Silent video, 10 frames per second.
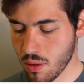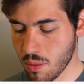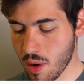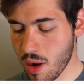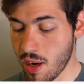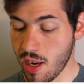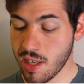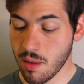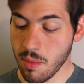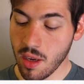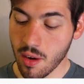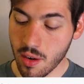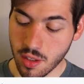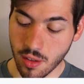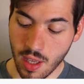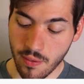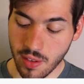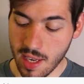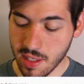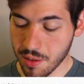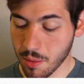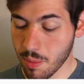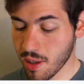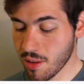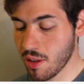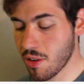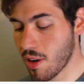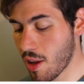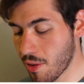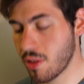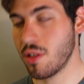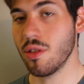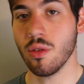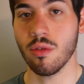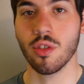One, is it me or is your left testicle bigger than your other two?